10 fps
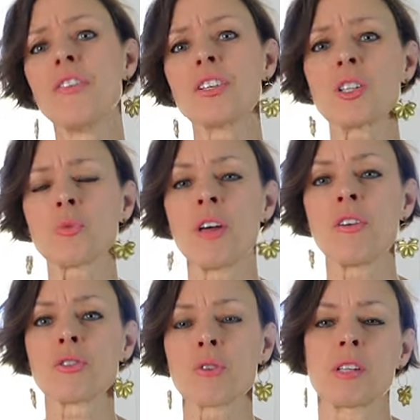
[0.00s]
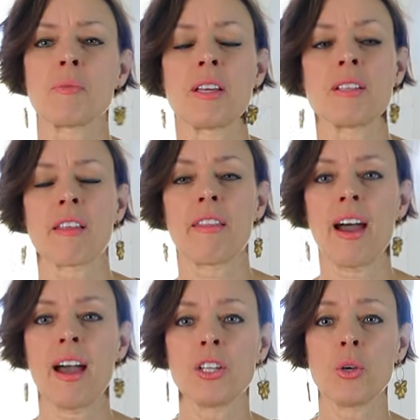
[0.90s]
this is one of those recipes
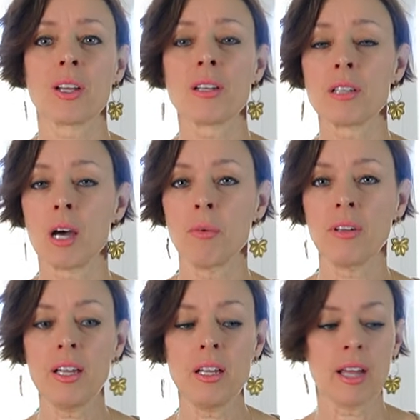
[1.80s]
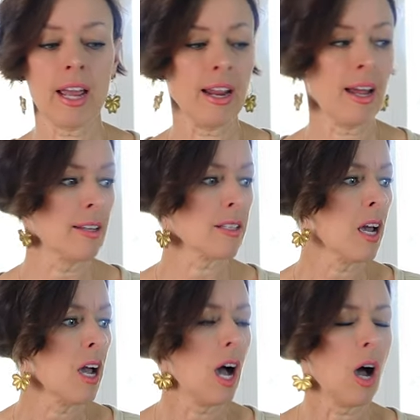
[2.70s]
that you can double it and
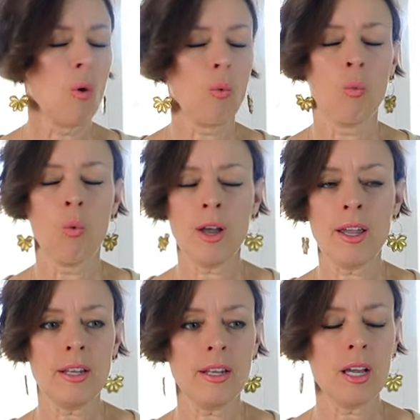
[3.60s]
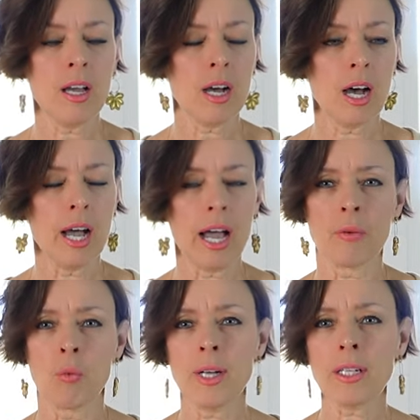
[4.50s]
one, uh, uh,
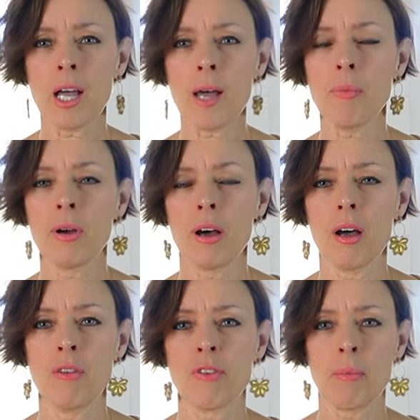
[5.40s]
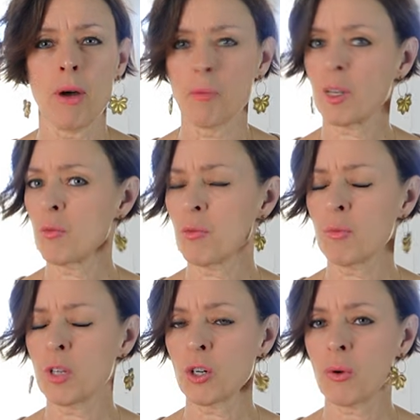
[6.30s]
one cup of pumpkin
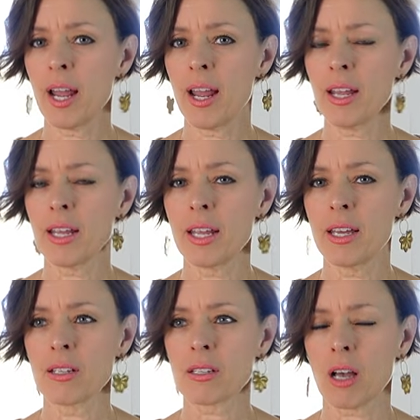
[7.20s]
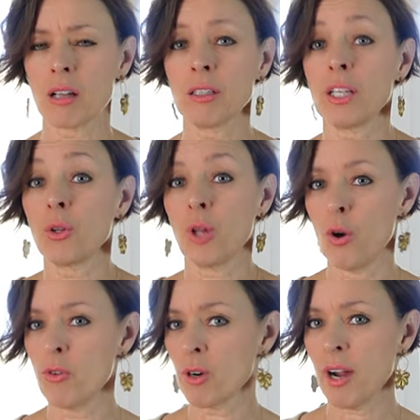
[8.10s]
puree is a little
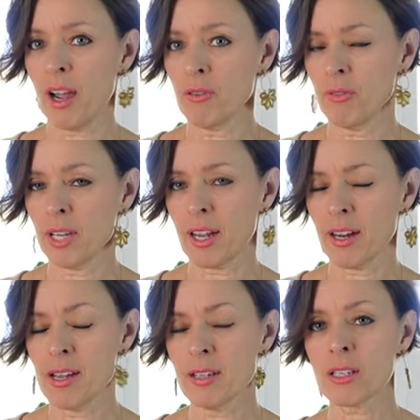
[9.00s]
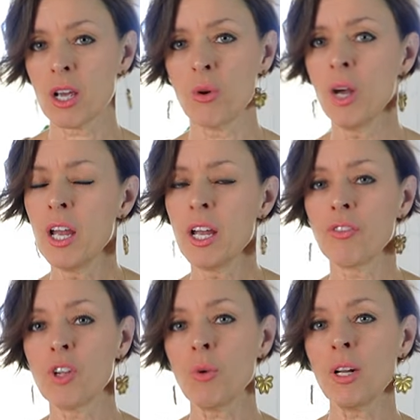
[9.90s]
over half of a can. So
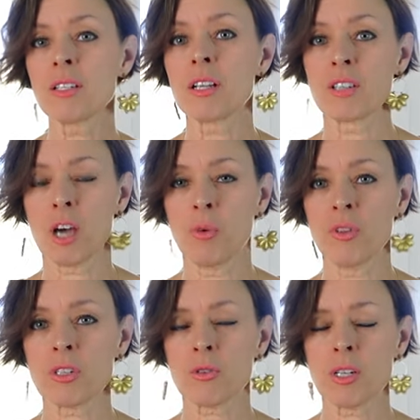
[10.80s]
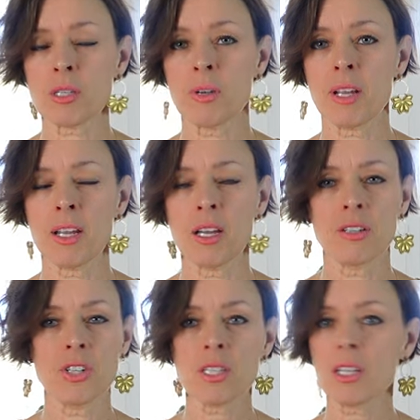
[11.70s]
if you wanted to double this recipe,
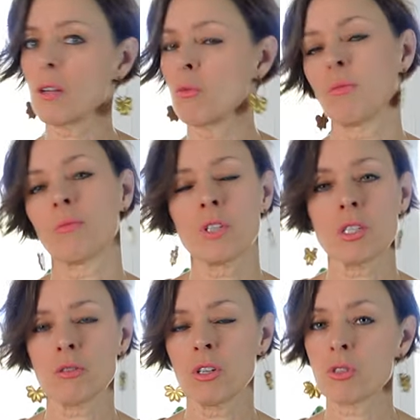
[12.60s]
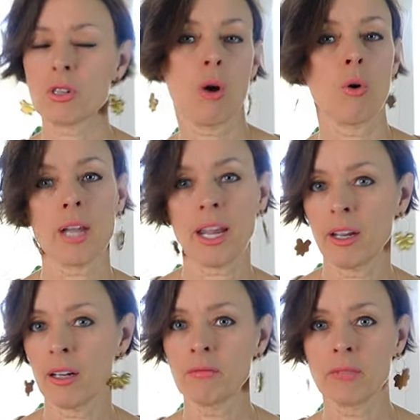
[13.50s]
just get just use the whole
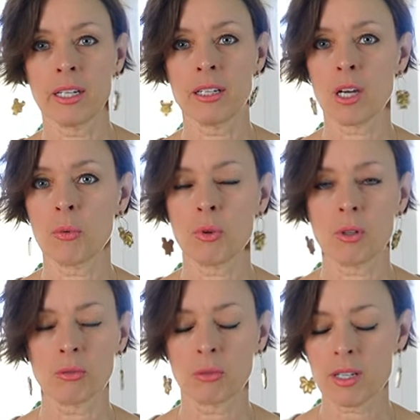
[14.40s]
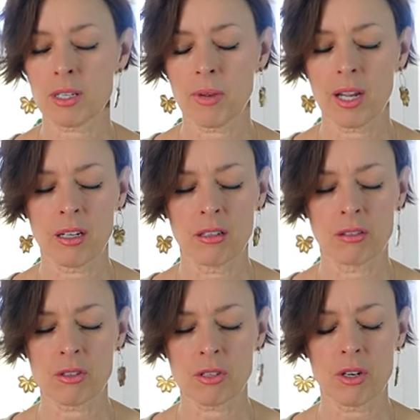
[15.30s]
can in a double recipe.
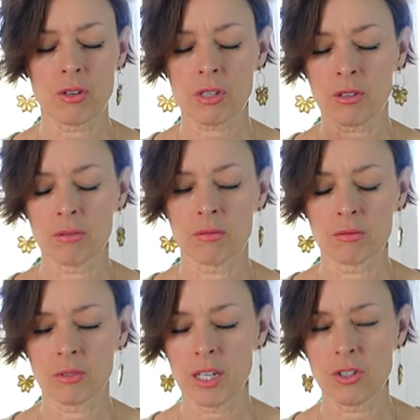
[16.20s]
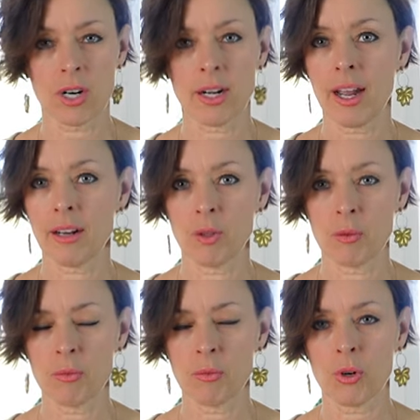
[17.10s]
There's no use in, in trying to add a little
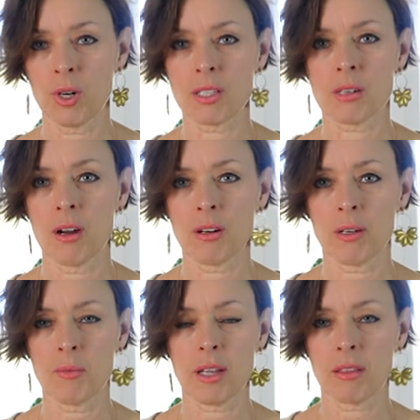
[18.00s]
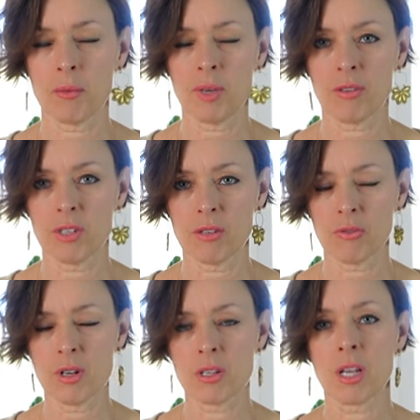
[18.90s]
bit more. It's not gonna make that big of a
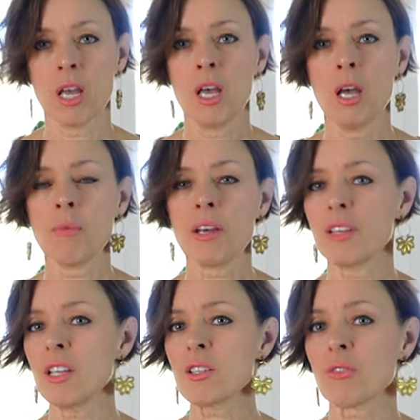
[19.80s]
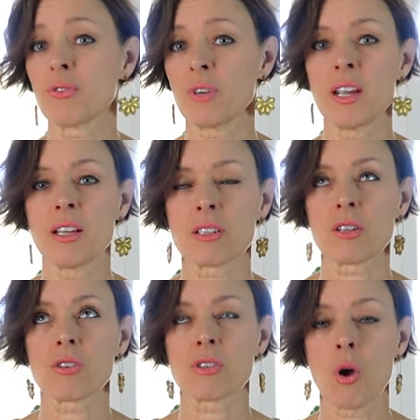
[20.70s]
difference. But these freeze
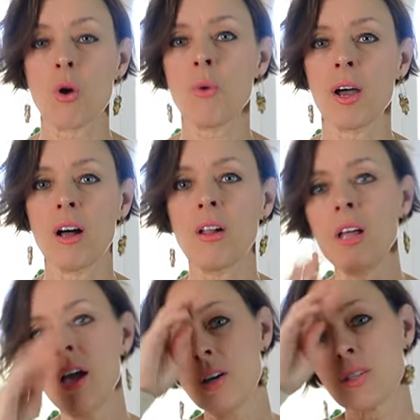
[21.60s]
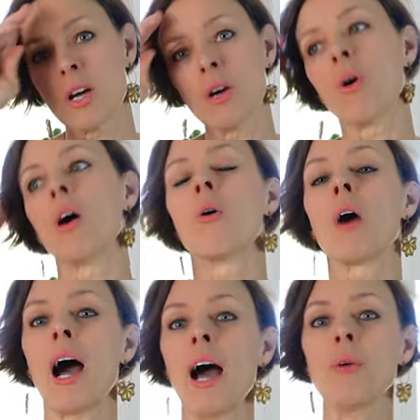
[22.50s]
so well. So
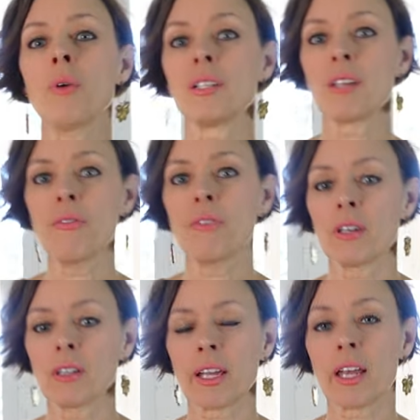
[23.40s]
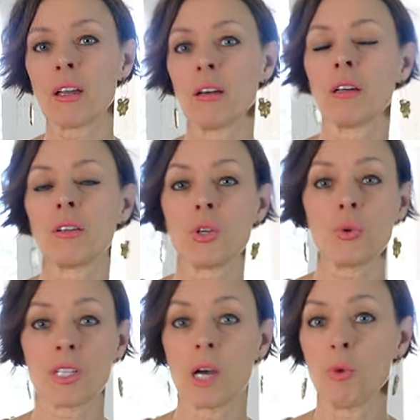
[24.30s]
I would definitely
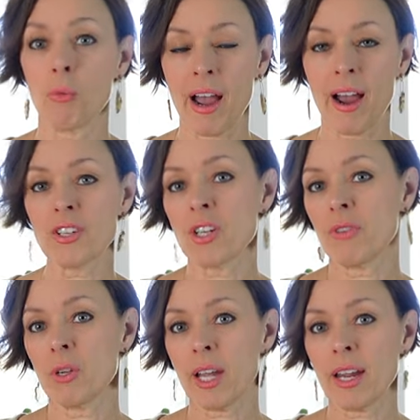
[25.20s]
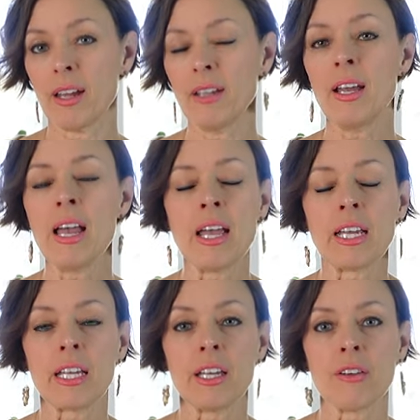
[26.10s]
do a double batch if you can.
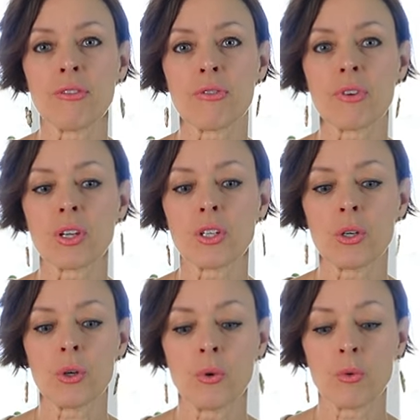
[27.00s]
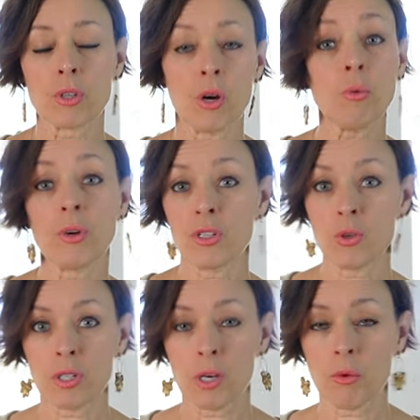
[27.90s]
If you don't wanna
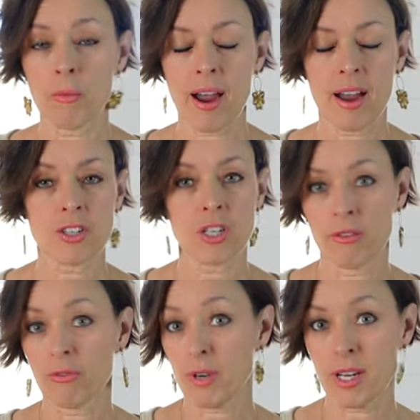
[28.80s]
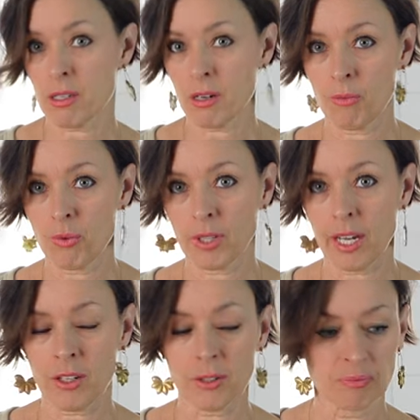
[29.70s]
do a double batch and freeze some for
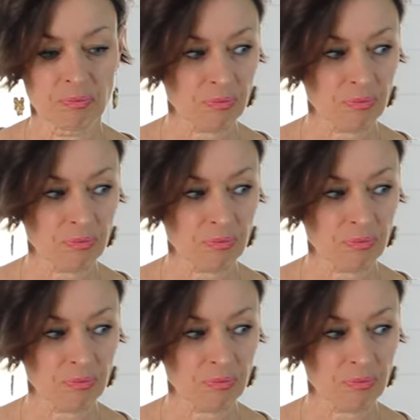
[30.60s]
later,